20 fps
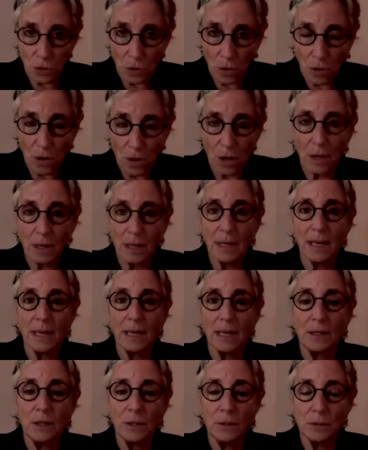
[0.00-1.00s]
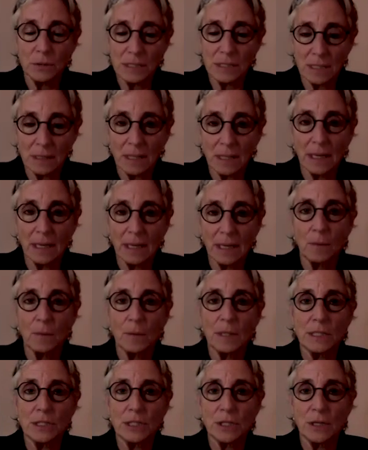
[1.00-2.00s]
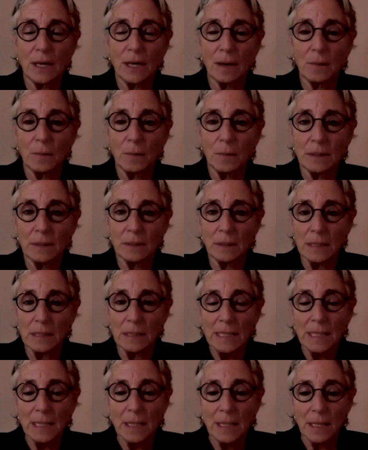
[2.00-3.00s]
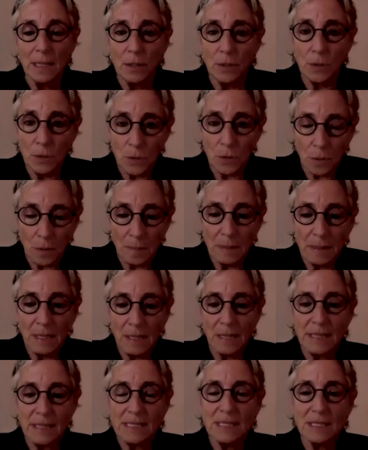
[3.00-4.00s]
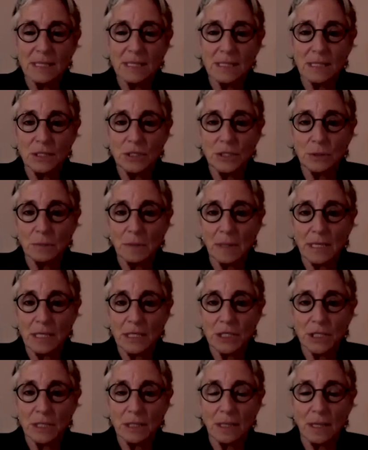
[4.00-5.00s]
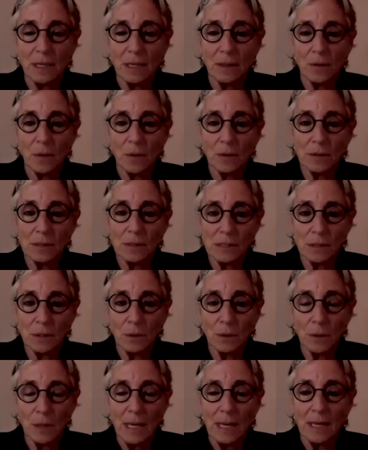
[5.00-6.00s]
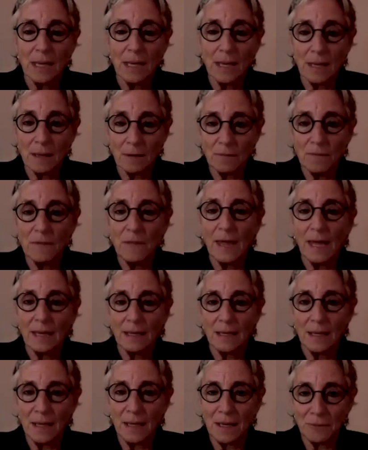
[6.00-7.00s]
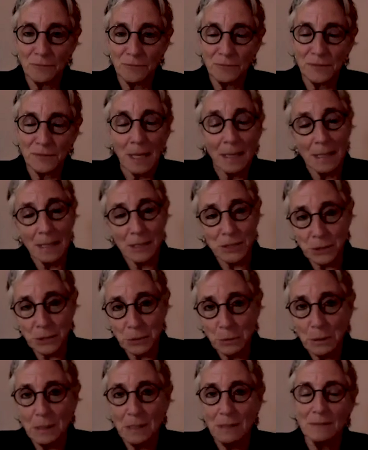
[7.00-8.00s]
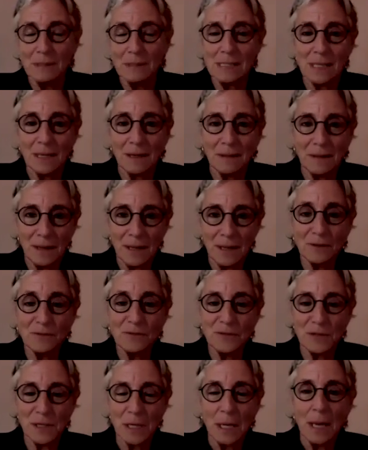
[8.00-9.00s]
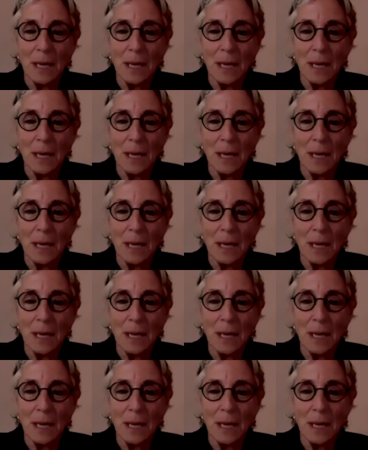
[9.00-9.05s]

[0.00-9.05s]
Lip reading: talk and use the language that will normalize the situation, and also give that gift, I guess you could even say the gift